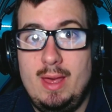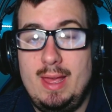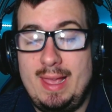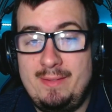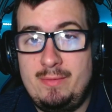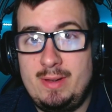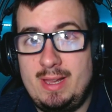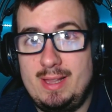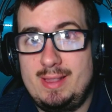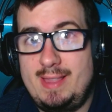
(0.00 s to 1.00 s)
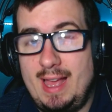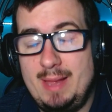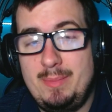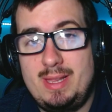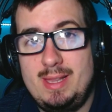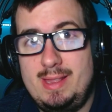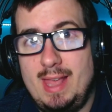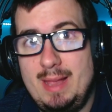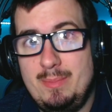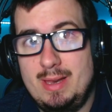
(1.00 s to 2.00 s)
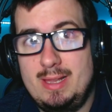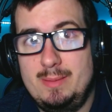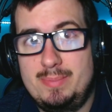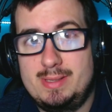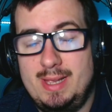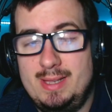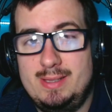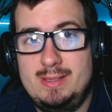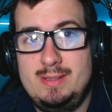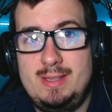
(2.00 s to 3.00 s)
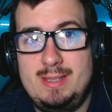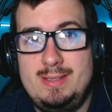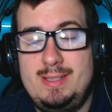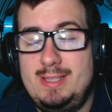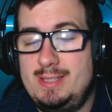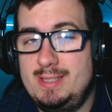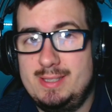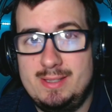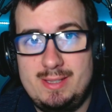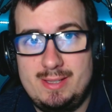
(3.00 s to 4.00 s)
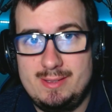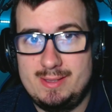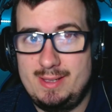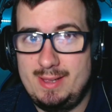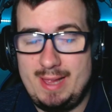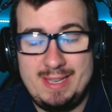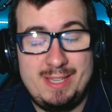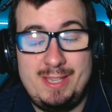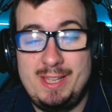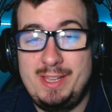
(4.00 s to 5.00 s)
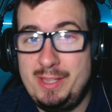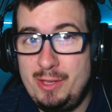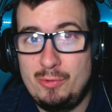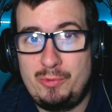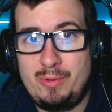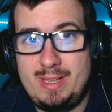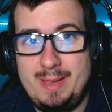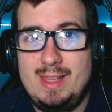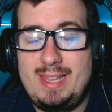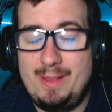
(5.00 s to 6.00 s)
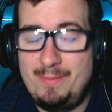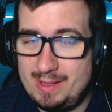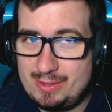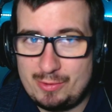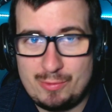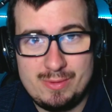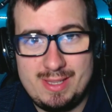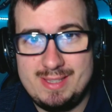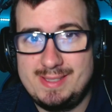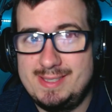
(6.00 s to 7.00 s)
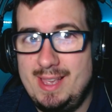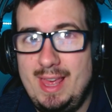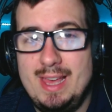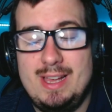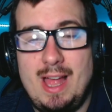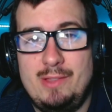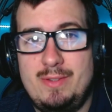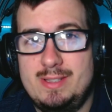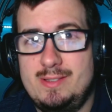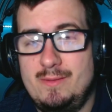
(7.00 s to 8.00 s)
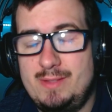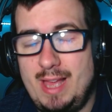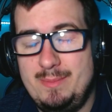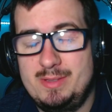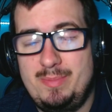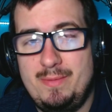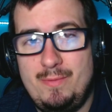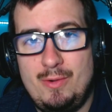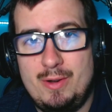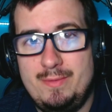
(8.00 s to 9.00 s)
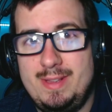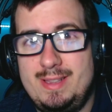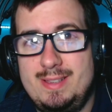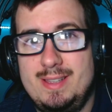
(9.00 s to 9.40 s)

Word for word: every time he time leaps, and this isn't anything new to him. He went through this hundreds of times before with